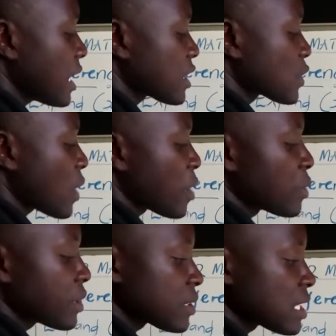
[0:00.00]
xy
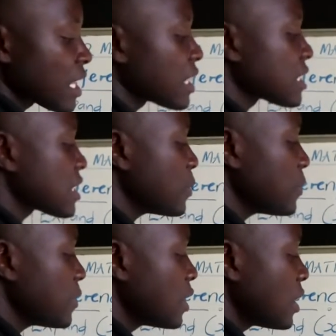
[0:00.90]
because they are the
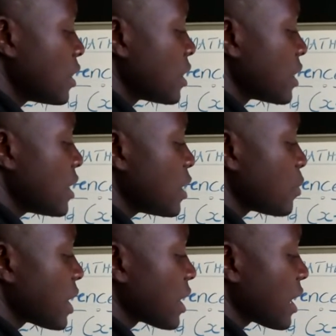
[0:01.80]
same, then
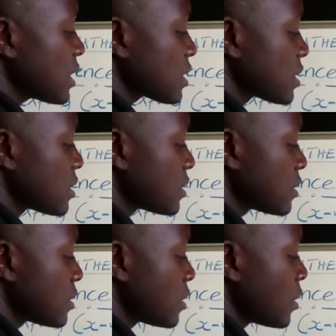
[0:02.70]
minus
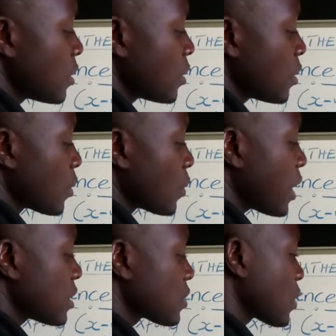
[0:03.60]

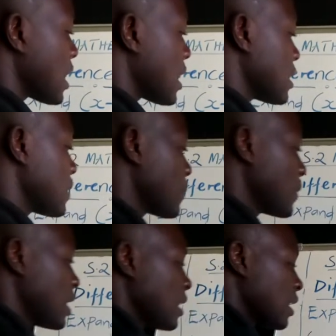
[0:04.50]
y squared.
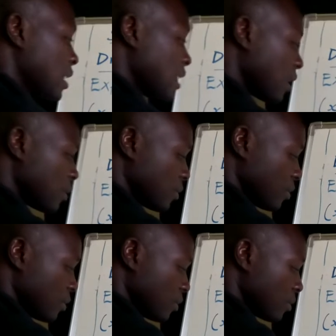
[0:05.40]
Now,
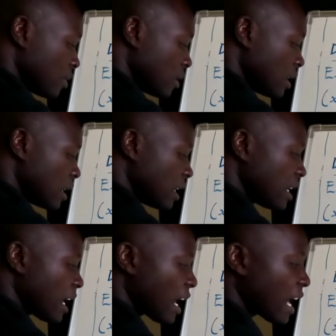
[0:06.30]

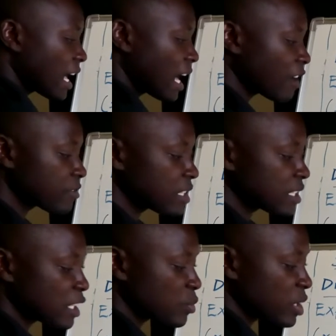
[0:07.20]
here I have the
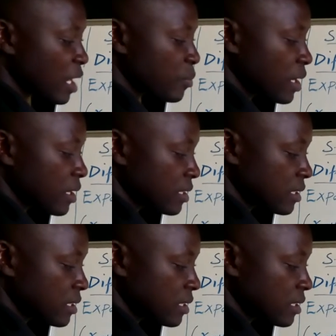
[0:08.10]
same number,